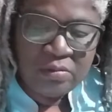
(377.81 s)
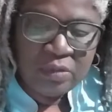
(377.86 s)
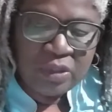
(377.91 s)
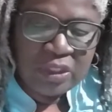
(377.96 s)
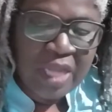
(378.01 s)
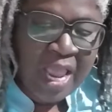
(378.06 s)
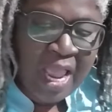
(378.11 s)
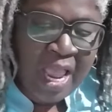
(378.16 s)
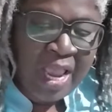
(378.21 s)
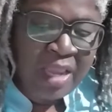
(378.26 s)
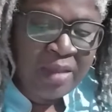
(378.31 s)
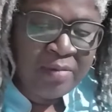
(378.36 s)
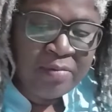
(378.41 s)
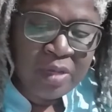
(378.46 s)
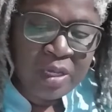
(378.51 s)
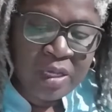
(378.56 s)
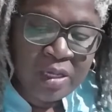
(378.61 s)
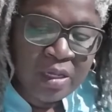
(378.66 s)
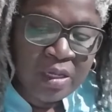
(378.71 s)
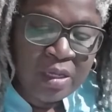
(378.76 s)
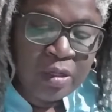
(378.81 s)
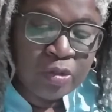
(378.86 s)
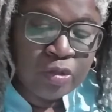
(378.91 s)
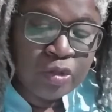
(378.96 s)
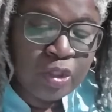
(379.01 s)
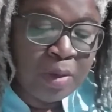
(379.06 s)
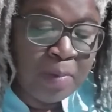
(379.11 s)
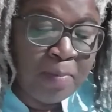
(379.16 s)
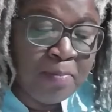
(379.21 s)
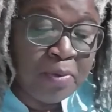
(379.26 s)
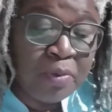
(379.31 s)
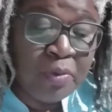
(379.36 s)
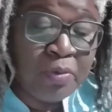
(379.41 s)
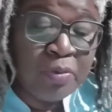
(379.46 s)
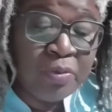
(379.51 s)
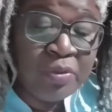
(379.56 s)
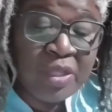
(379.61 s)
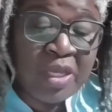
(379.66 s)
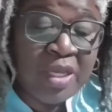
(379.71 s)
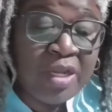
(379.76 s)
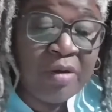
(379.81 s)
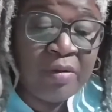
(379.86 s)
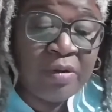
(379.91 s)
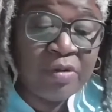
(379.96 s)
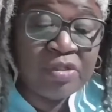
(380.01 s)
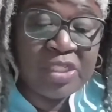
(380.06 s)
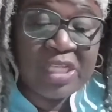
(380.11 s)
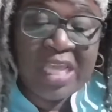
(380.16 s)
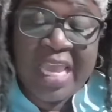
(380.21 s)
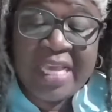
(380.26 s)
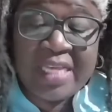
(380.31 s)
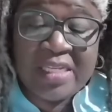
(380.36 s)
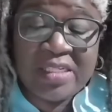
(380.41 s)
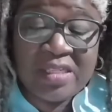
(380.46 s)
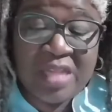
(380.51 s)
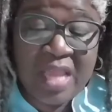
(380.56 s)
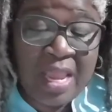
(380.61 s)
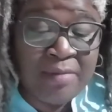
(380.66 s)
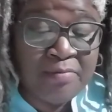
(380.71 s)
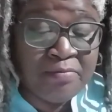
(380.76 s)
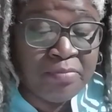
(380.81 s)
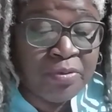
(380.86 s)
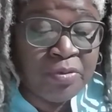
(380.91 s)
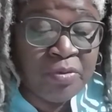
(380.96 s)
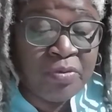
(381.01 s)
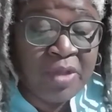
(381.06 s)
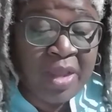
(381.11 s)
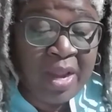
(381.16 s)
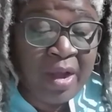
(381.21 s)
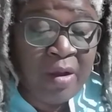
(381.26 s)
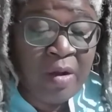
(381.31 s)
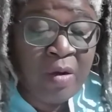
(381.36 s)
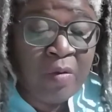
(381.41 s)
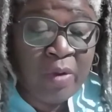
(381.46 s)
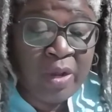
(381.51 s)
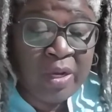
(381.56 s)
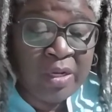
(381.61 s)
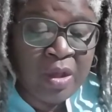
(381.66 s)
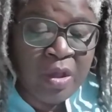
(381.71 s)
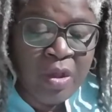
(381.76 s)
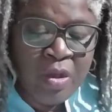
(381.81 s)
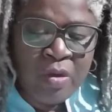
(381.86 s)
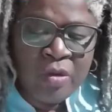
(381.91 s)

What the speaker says: Time to boo the hero's kiss and boo the heroine,